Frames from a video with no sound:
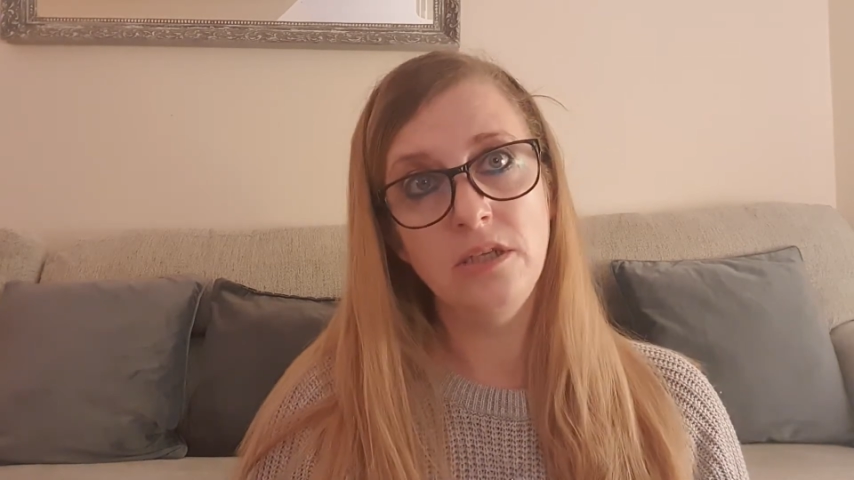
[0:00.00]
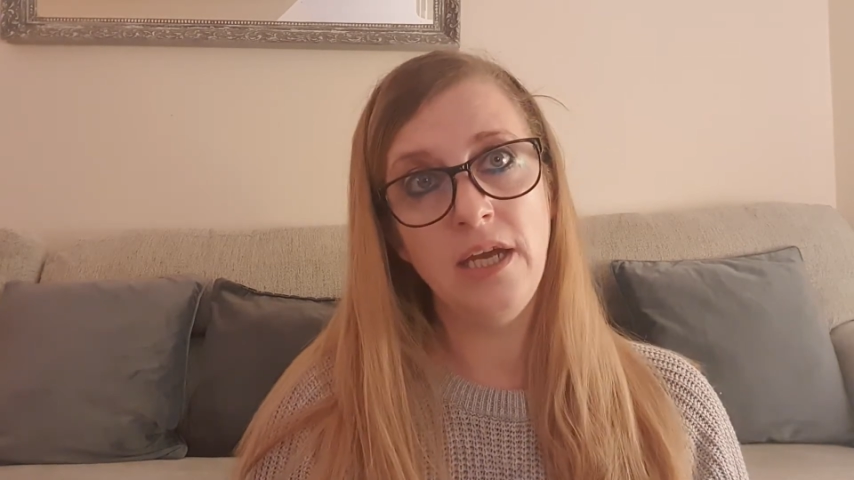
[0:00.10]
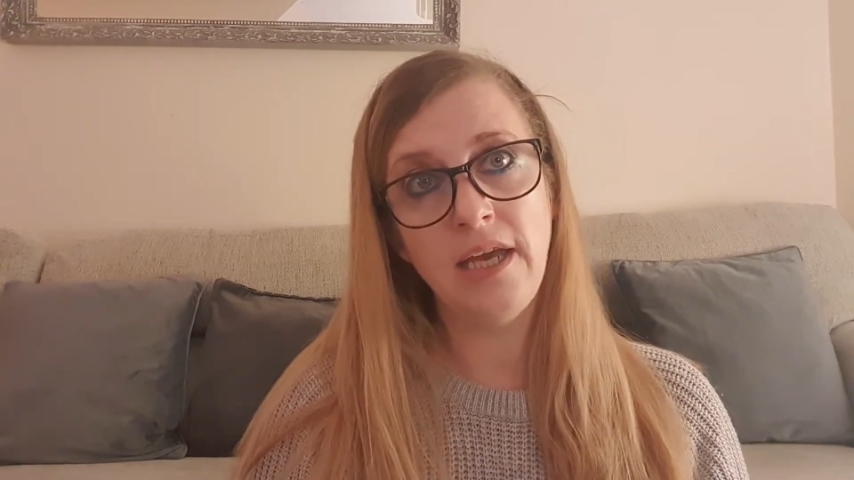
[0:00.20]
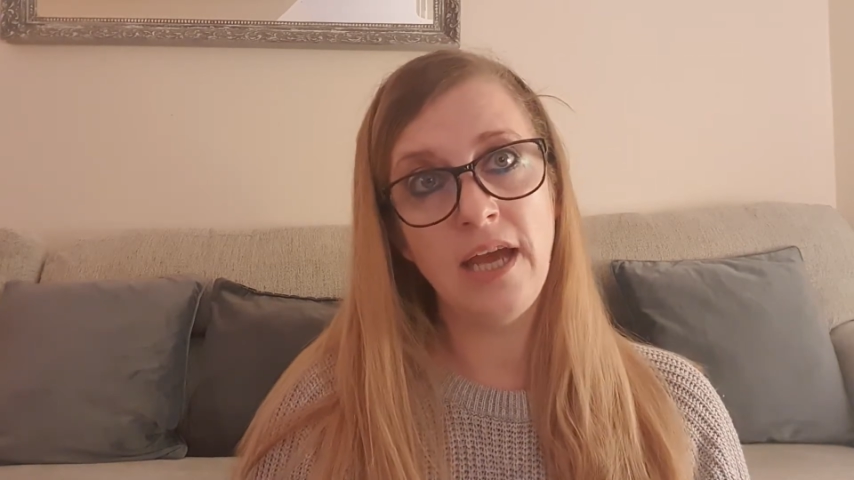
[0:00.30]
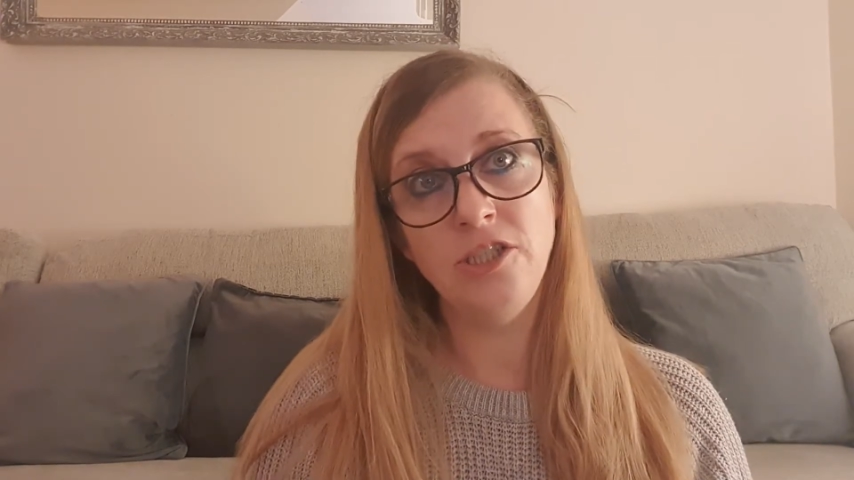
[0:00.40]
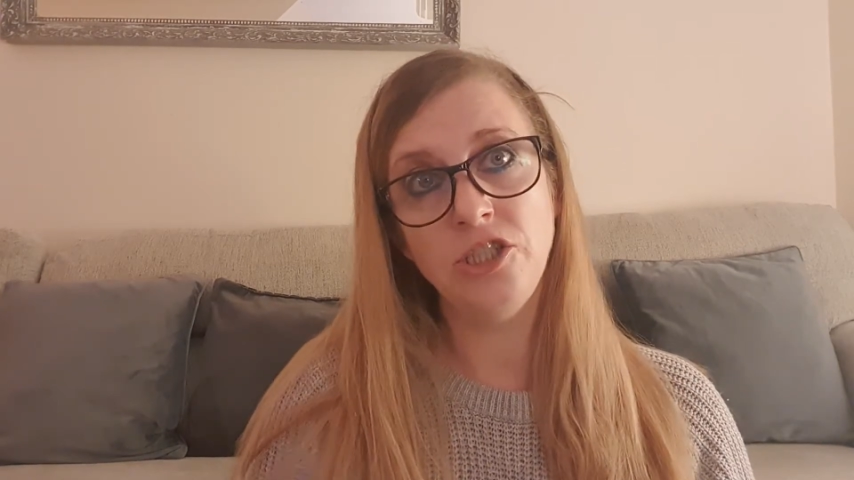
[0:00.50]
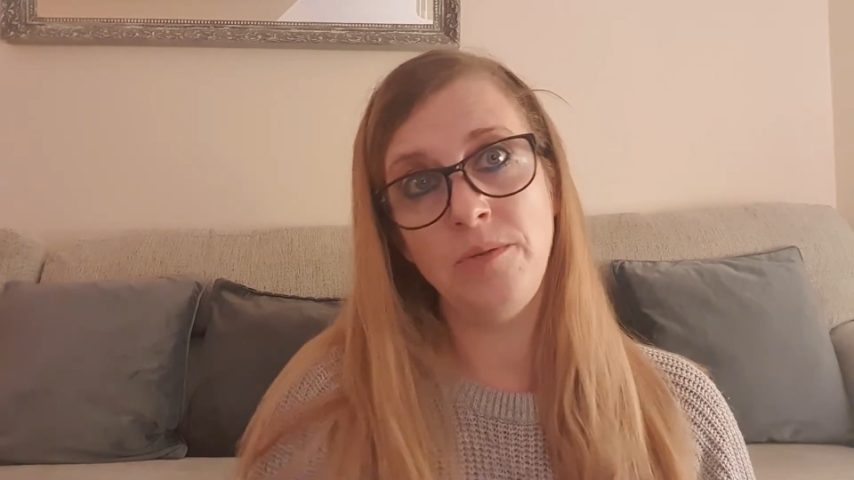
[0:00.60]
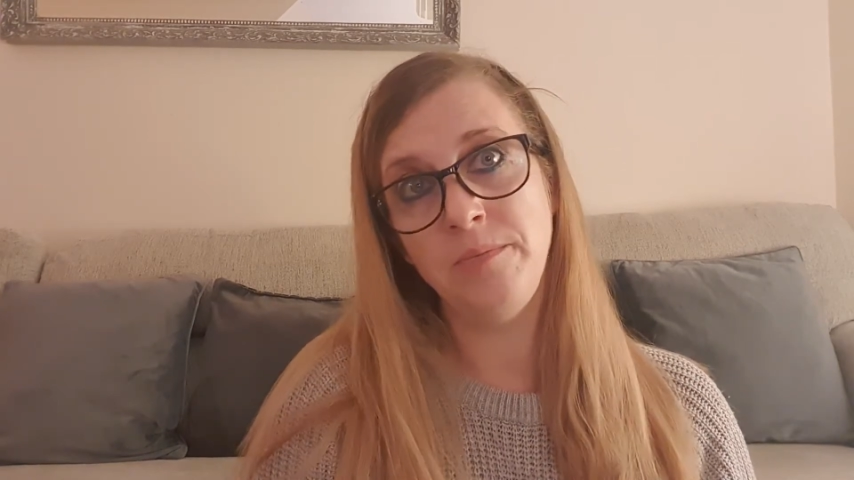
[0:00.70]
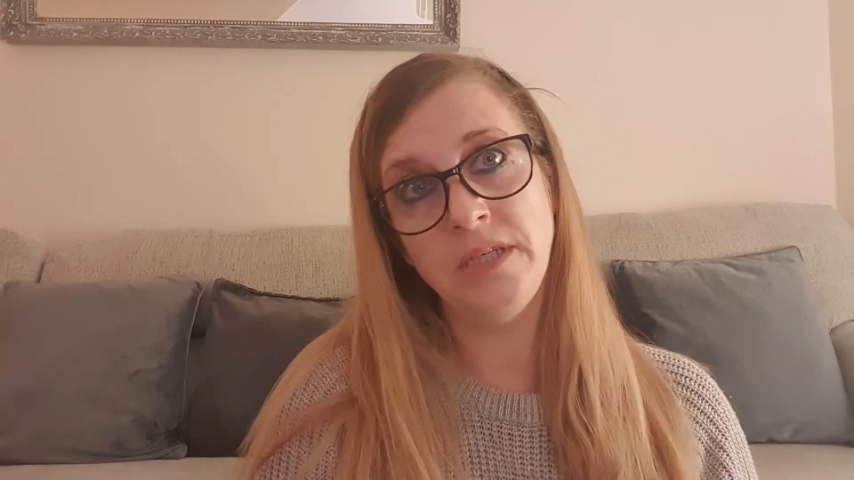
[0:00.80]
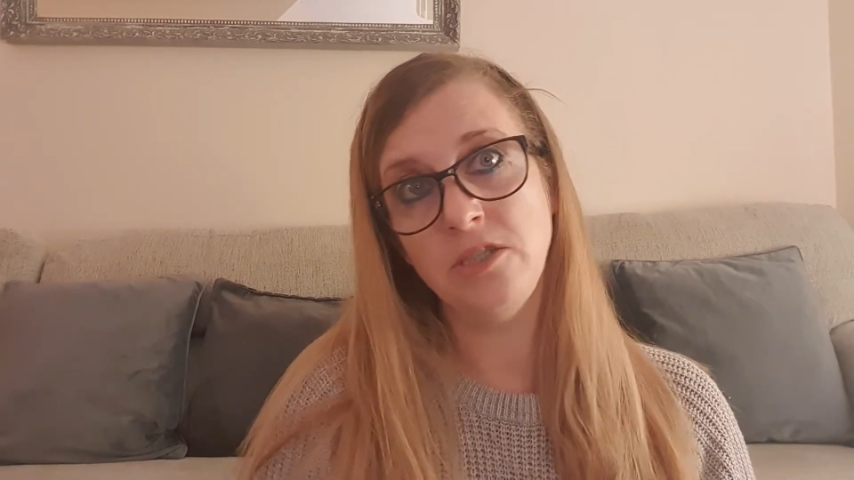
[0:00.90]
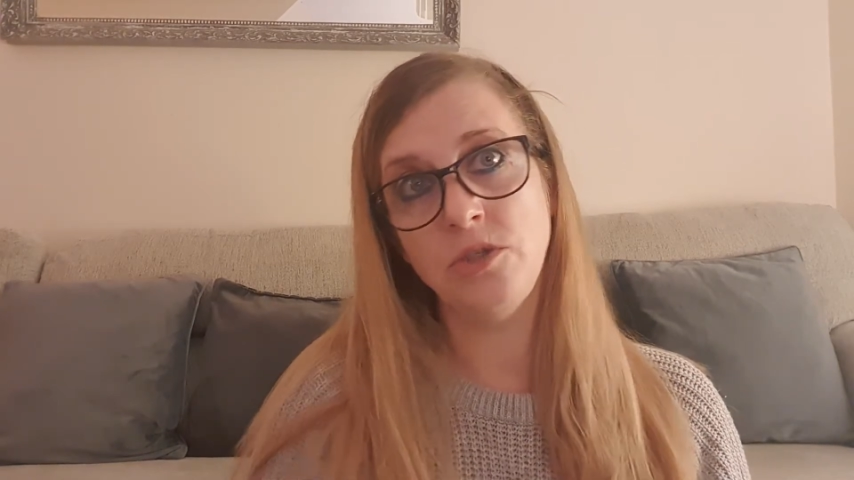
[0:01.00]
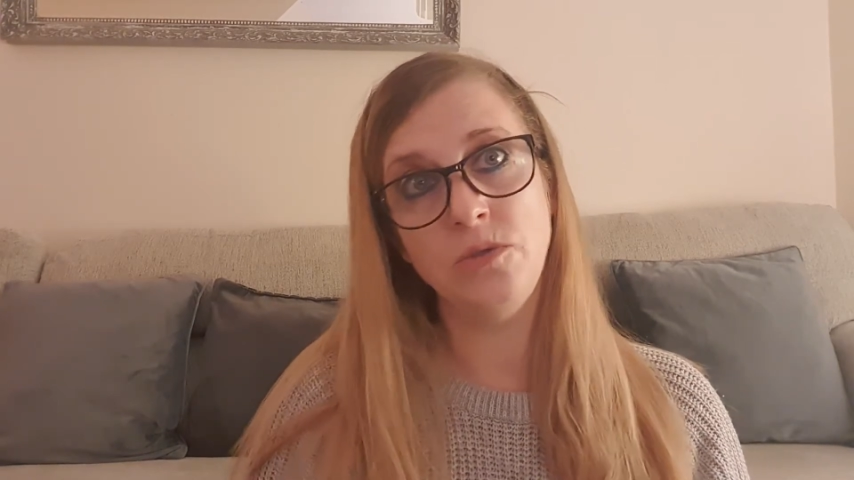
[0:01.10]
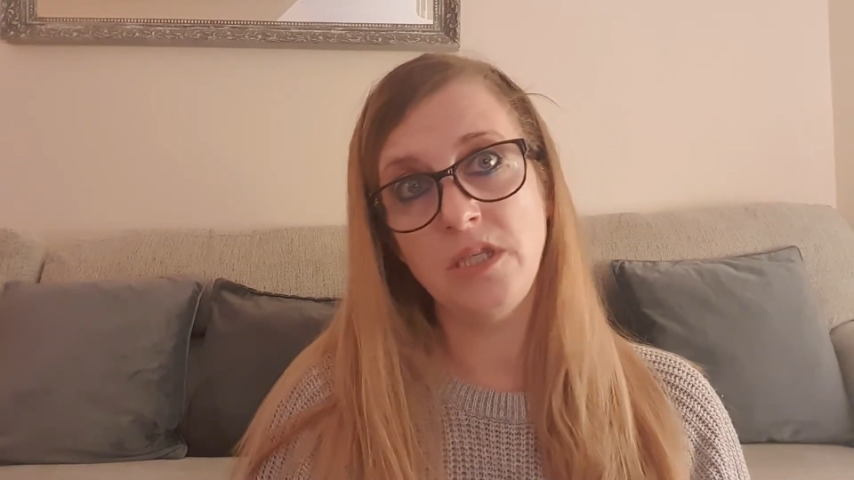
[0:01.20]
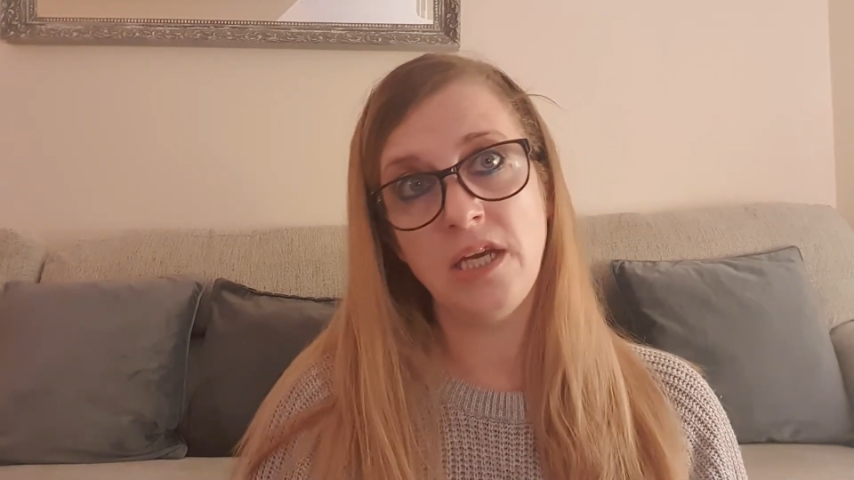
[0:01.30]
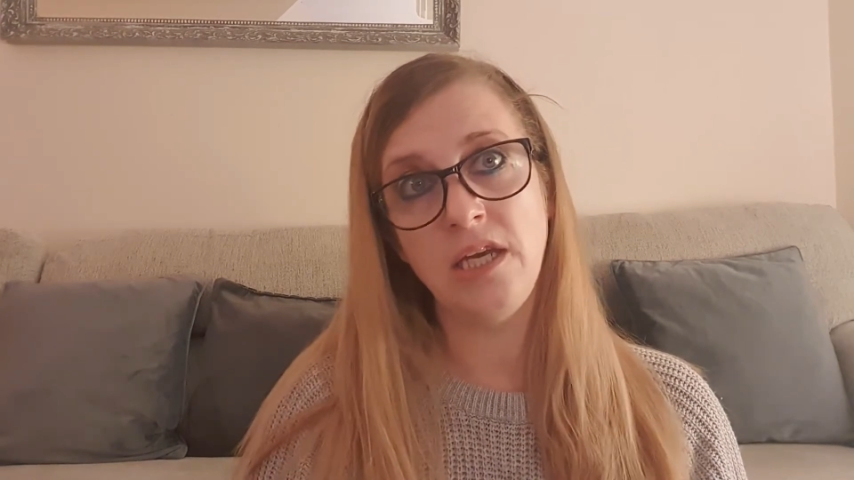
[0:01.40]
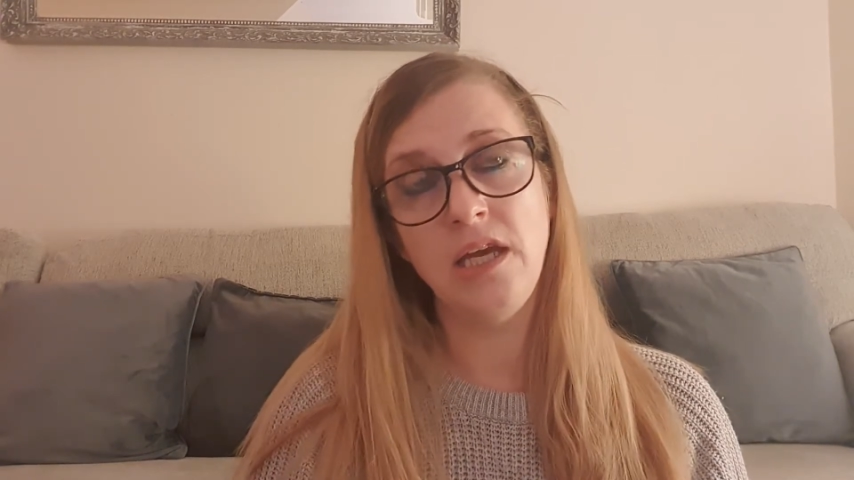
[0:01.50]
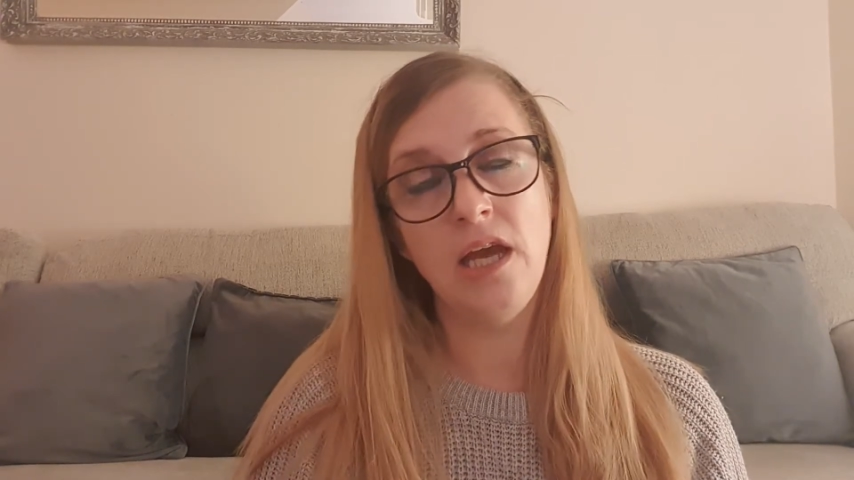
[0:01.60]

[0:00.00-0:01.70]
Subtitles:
Banaszewski,